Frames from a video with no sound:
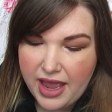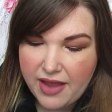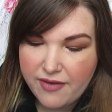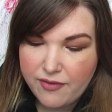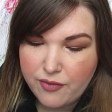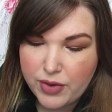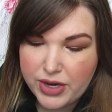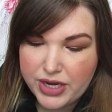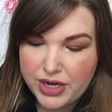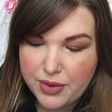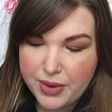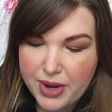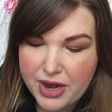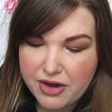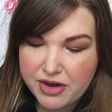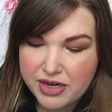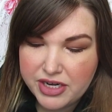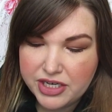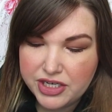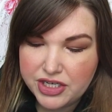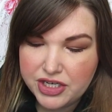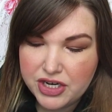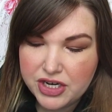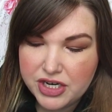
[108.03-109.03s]
have window air
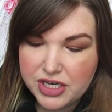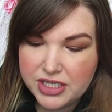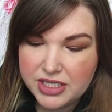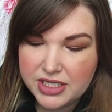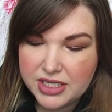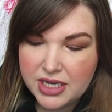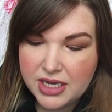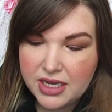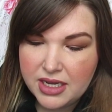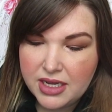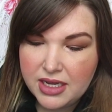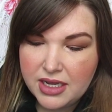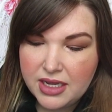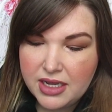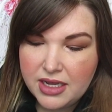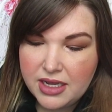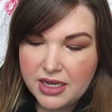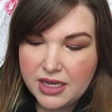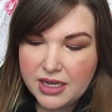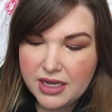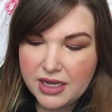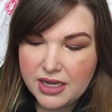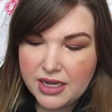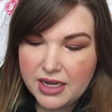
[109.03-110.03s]
conditioners.
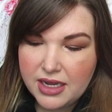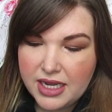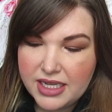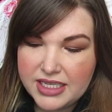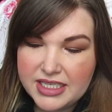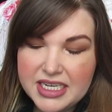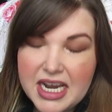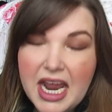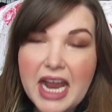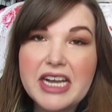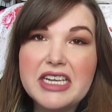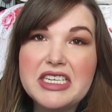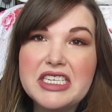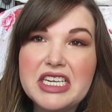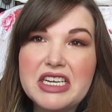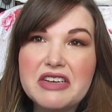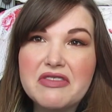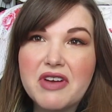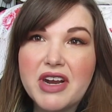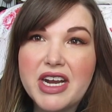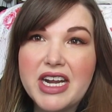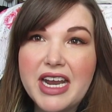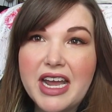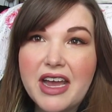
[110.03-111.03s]
It's 19
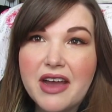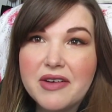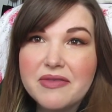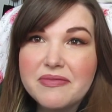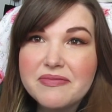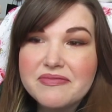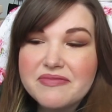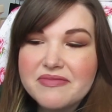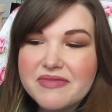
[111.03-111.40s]
right now.